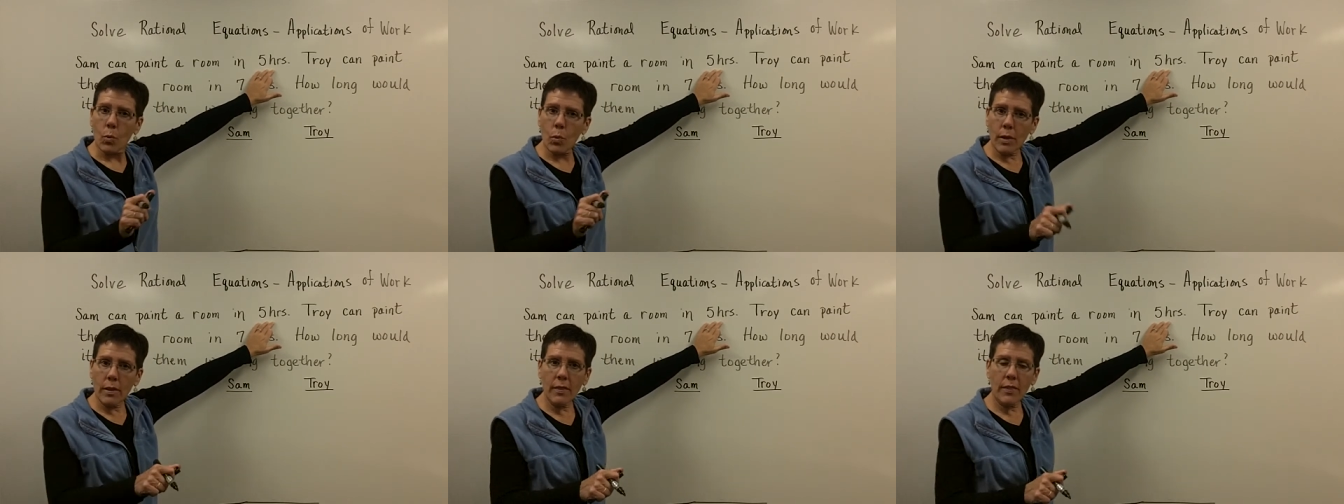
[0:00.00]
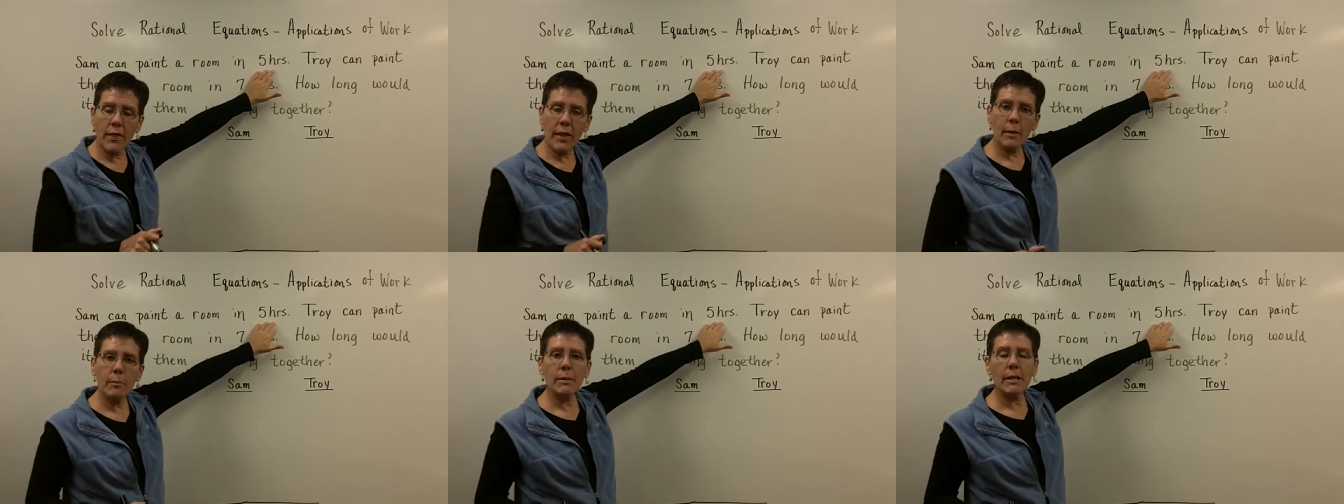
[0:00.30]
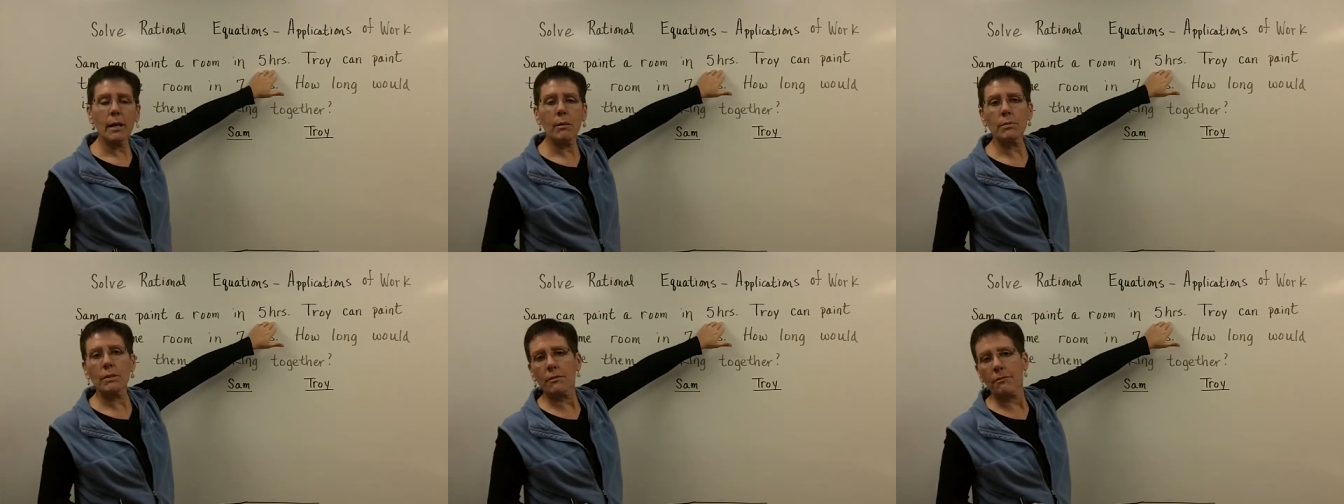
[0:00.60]
wouldn't they
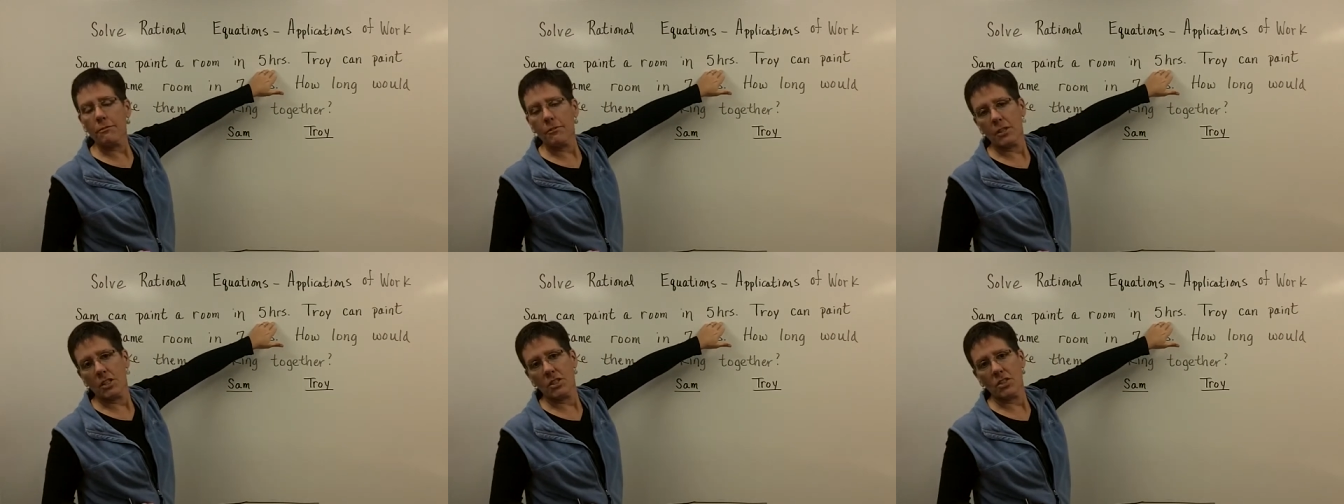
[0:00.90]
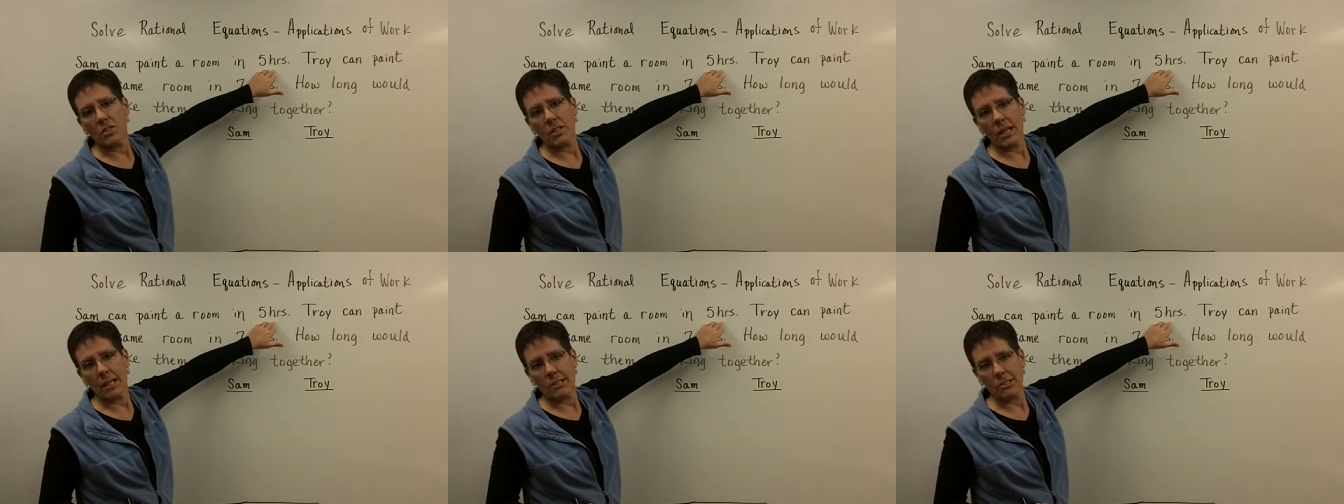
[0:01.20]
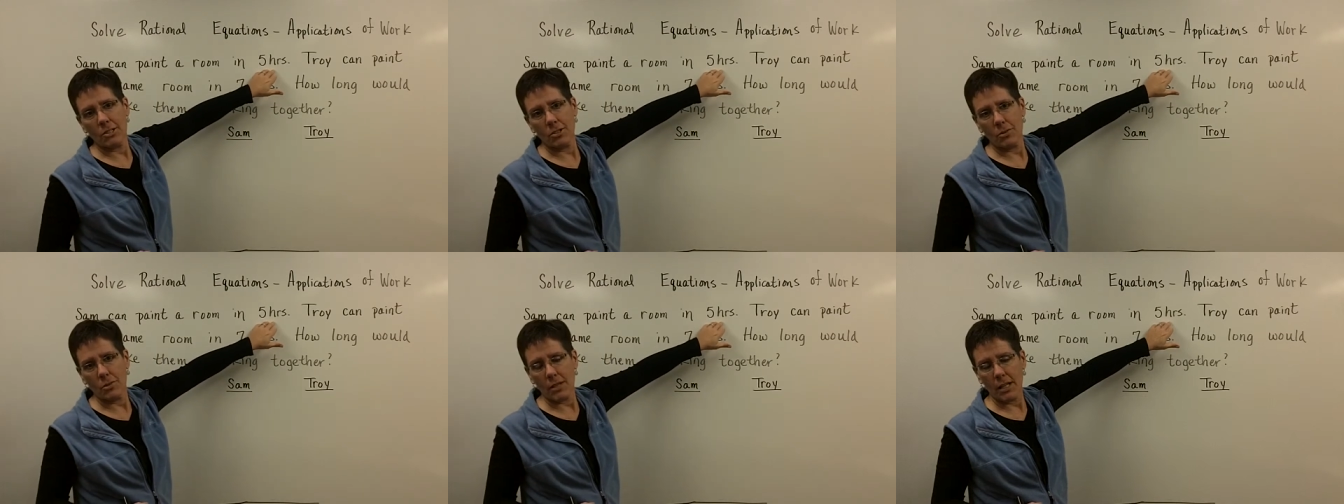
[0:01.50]
be able to finish
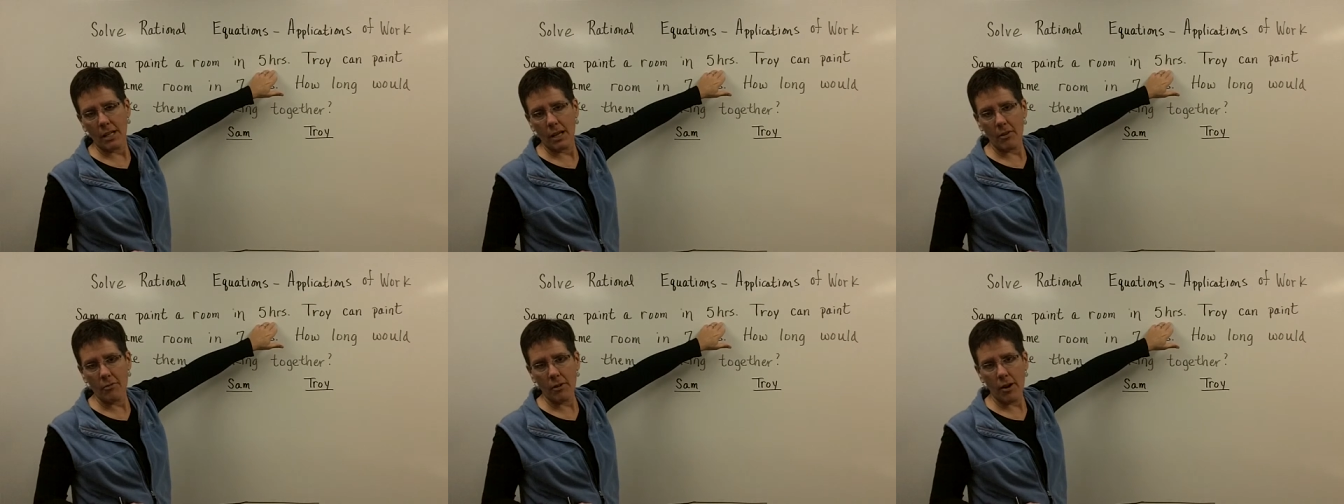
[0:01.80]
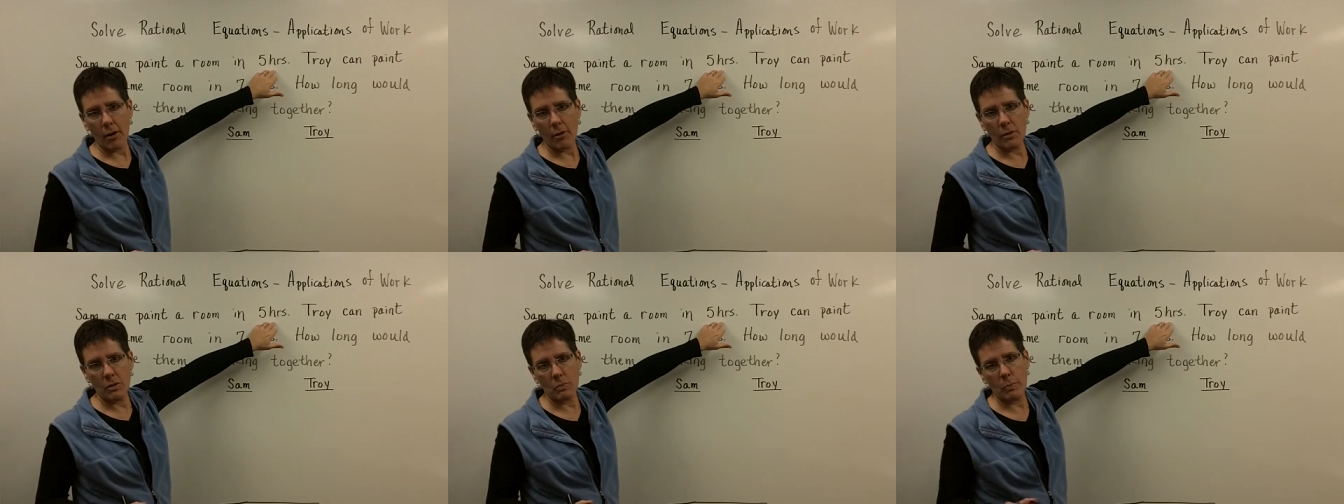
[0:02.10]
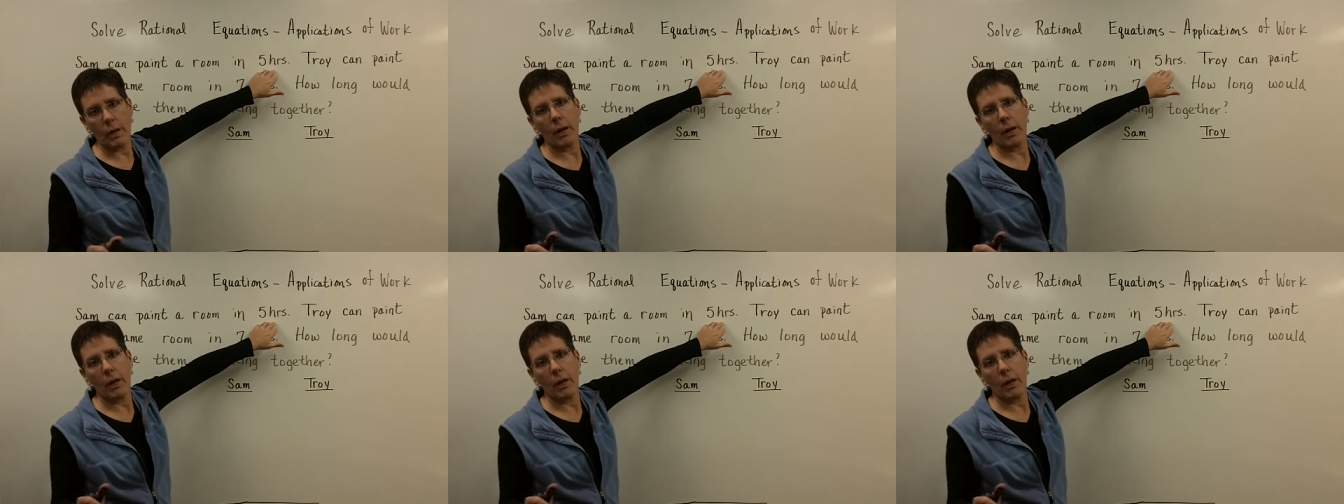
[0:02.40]
that in two and a half hours,